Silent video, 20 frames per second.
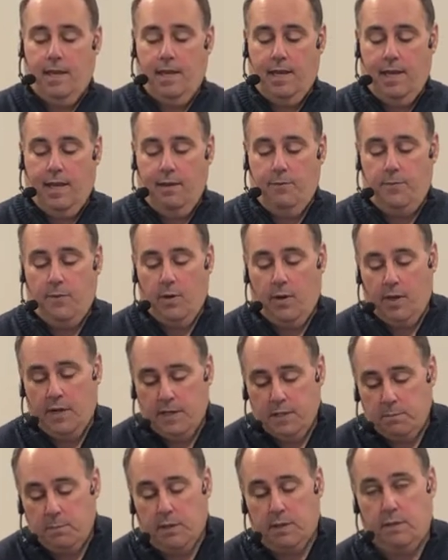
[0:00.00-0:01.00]
if your
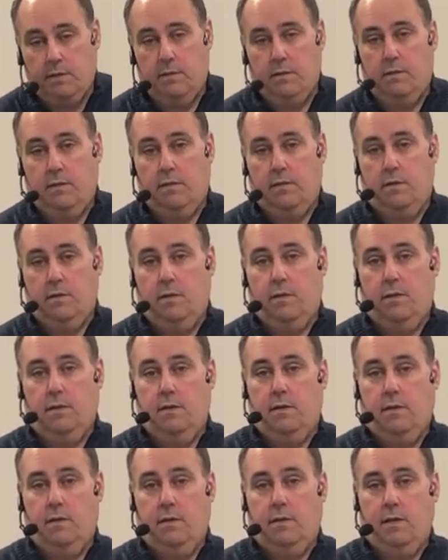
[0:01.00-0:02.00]
husband
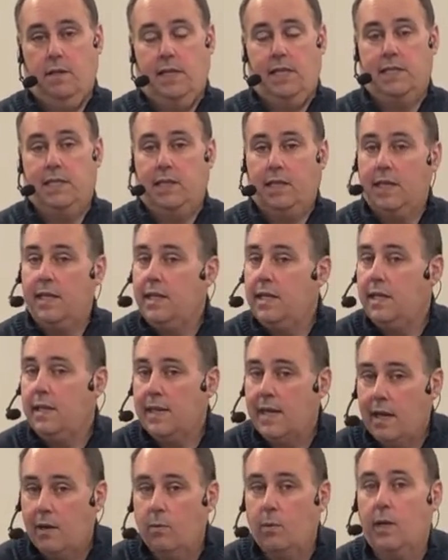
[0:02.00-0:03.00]
is leading
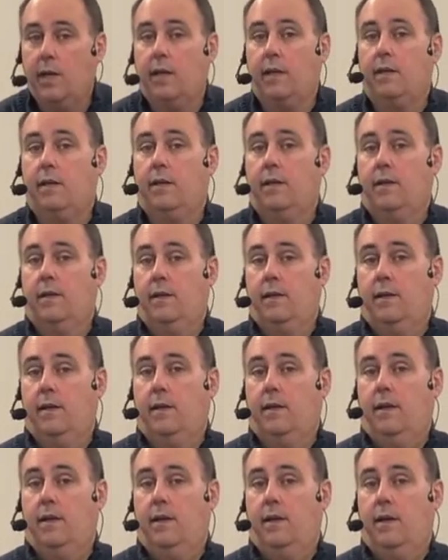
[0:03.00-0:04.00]
that way,
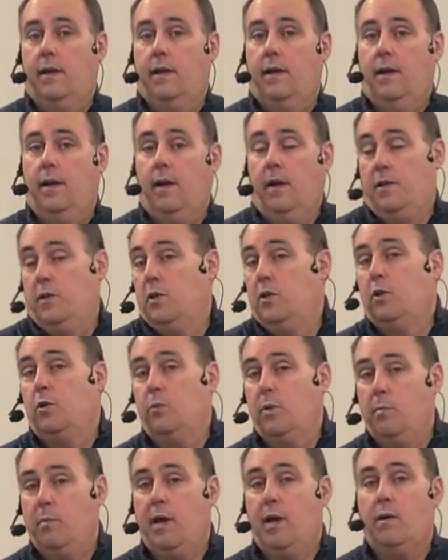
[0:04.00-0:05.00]
are you going to
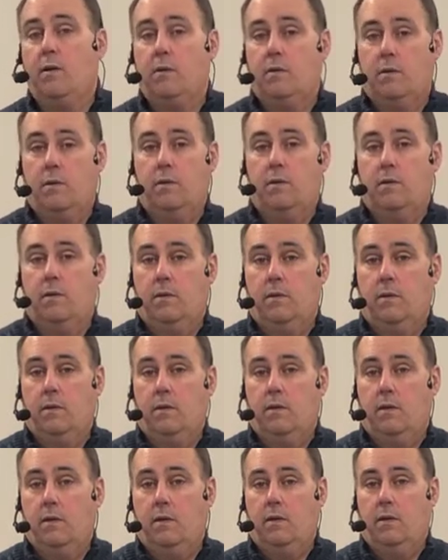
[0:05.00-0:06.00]
rebel?
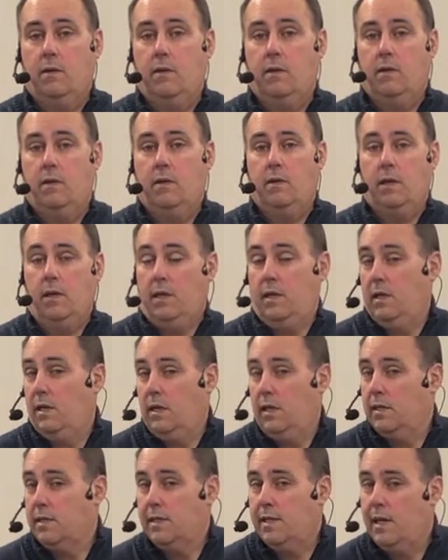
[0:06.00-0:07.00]
I,
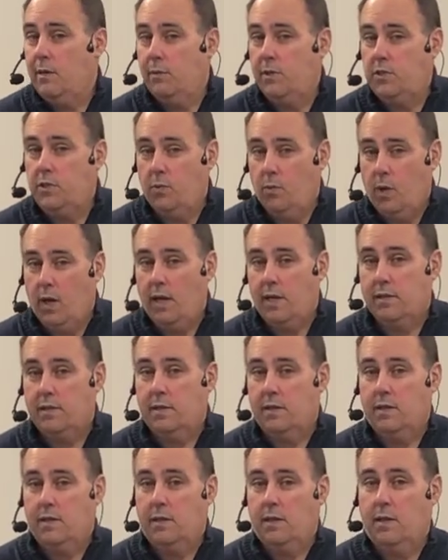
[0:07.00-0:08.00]
isn't that what you want?
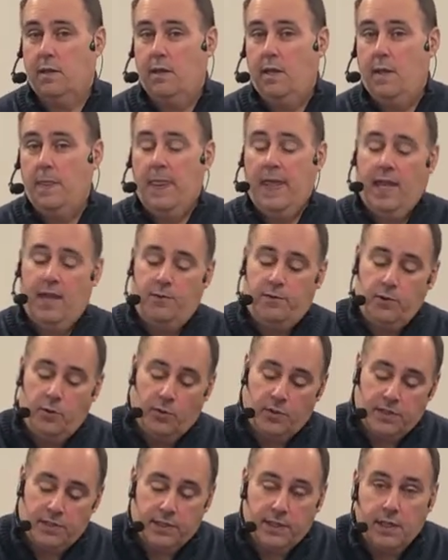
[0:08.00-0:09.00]
If you're
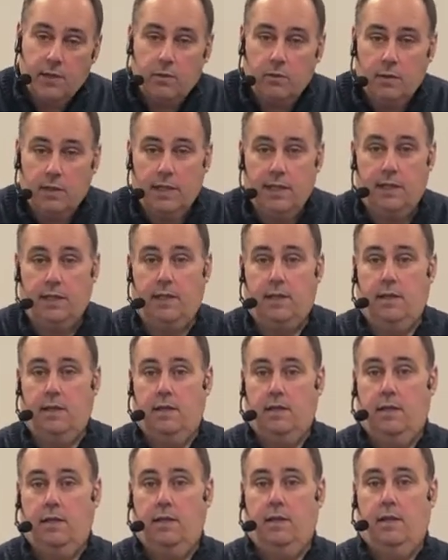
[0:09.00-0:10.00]
a single lady,
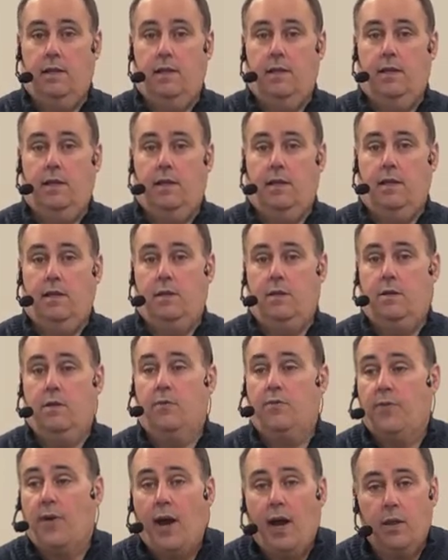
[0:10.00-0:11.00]
uh, your
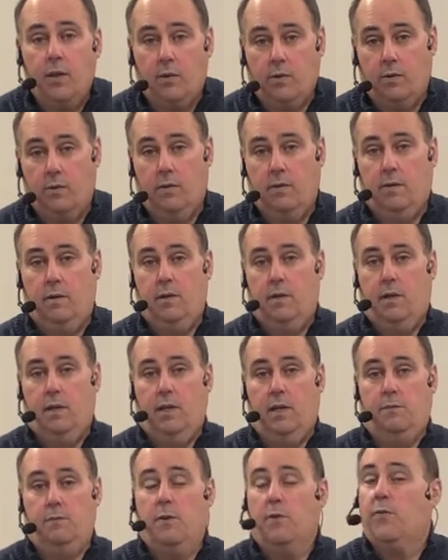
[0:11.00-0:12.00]
father,
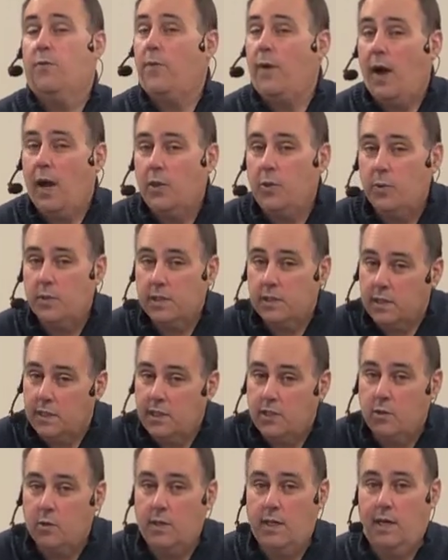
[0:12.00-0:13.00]
if your father is
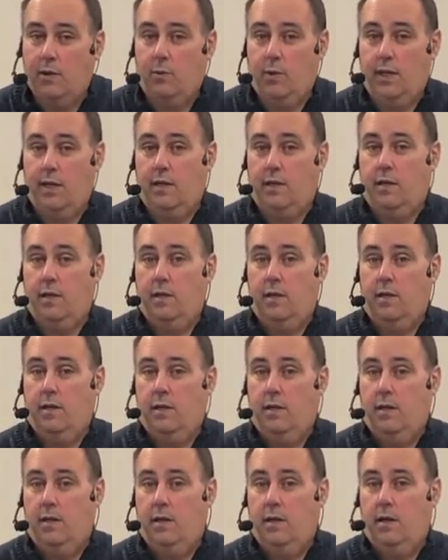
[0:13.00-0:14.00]
leading you that way,
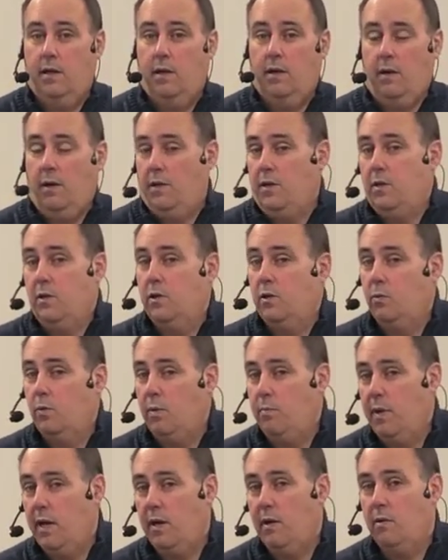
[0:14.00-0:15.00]
are you going to
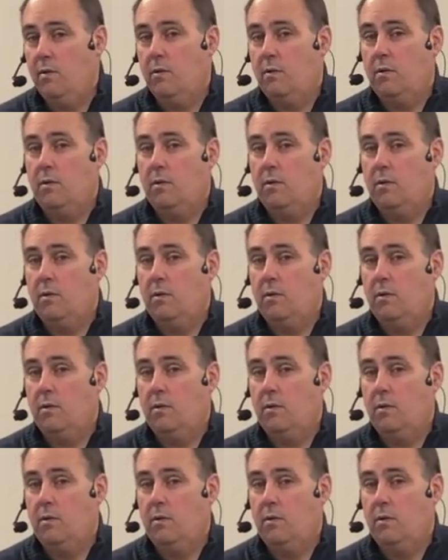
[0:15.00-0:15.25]
rebel?